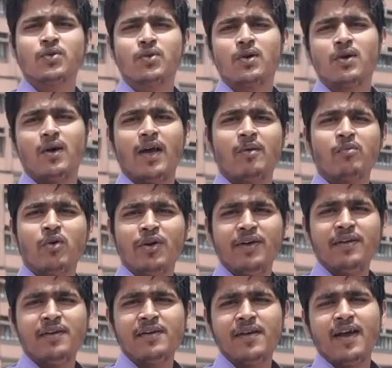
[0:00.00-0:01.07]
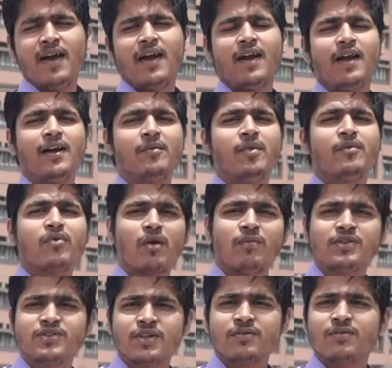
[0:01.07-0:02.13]
to MOE and my
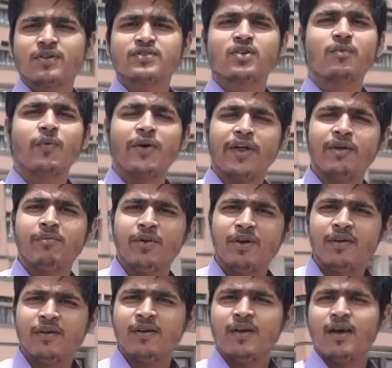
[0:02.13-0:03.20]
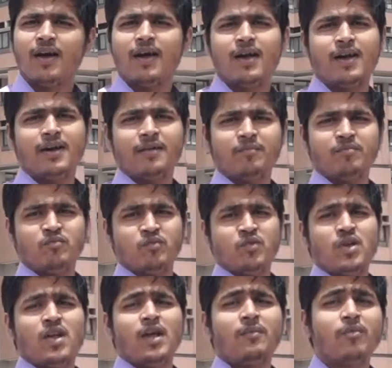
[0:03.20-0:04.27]
professor for supporting me
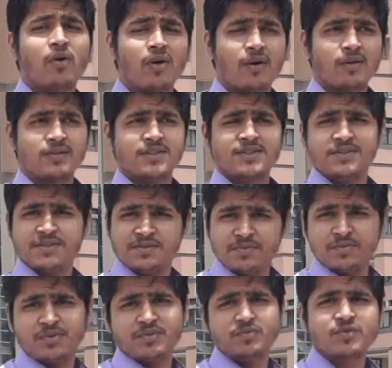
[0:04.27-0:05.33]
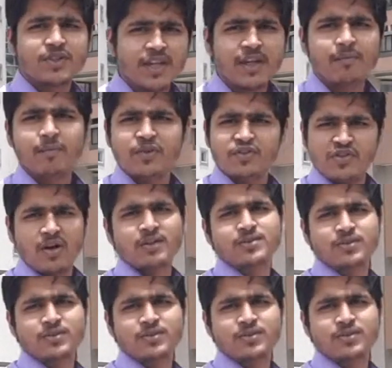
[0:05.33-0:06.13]
and for this TEEP